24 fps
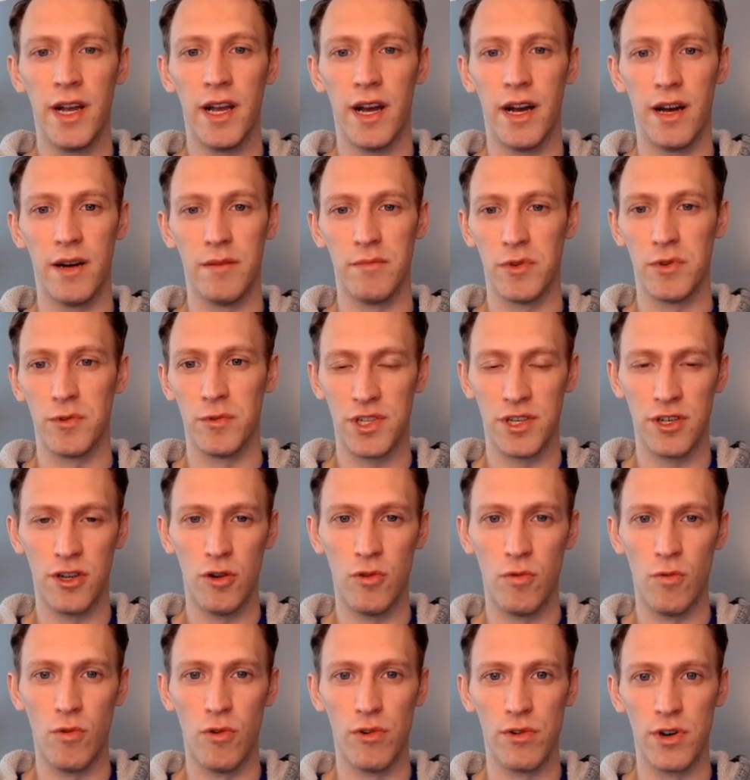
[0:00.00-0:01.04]
There was no
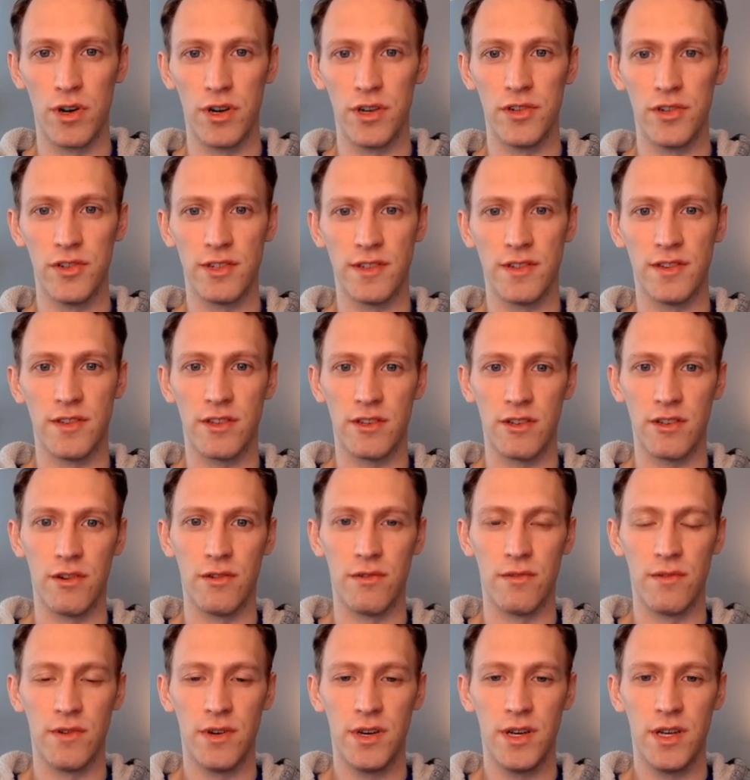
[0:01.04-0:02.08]
wars. And
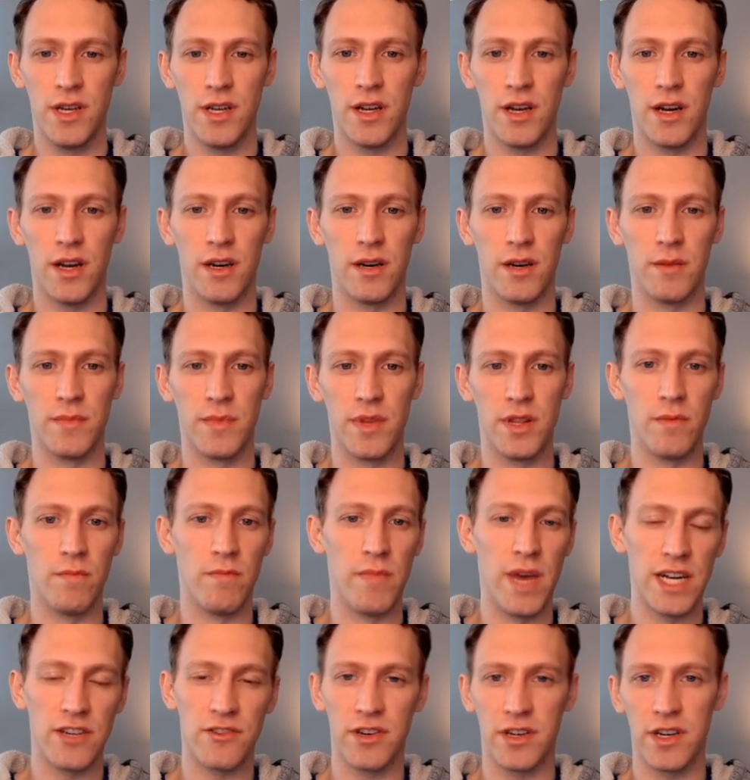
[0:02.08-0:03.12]
so the
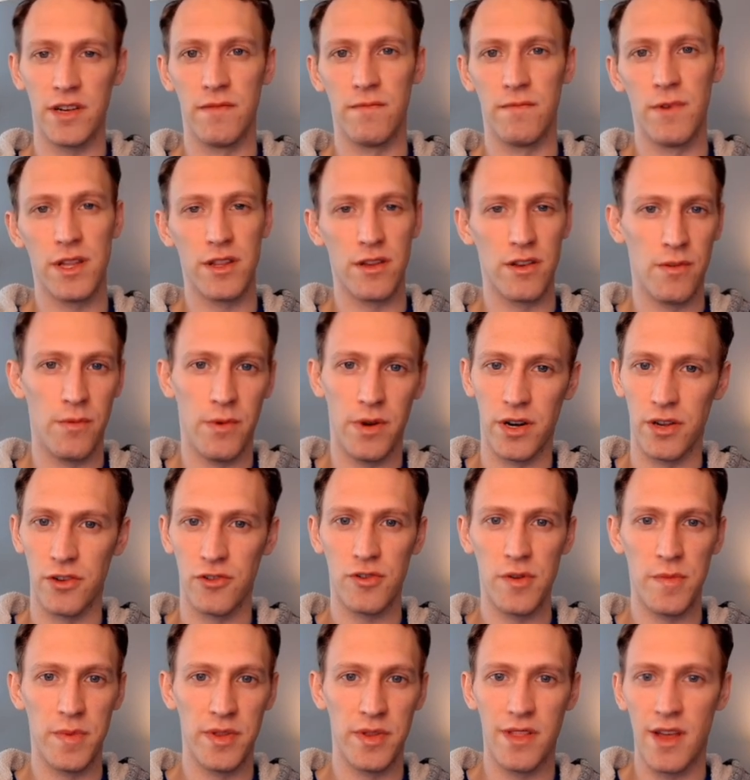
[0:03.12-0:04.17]
metric of whether you want to
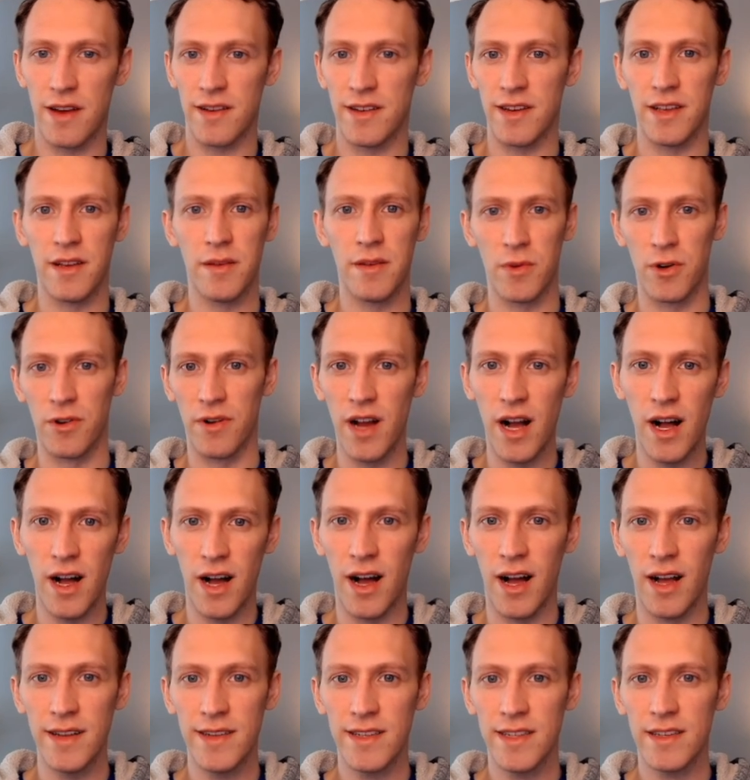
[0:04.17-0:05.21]
attribute that to him or
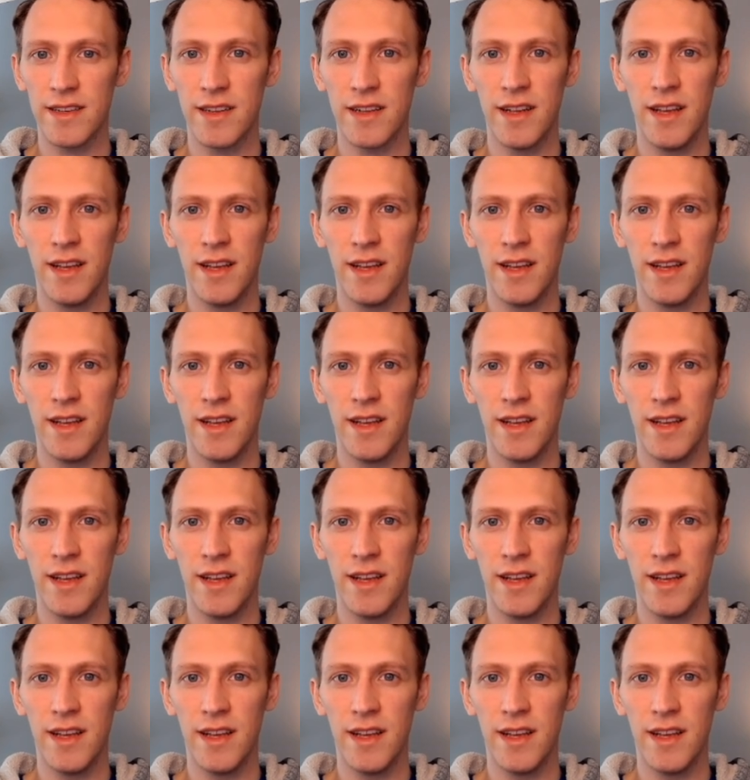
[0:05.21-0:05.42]
not,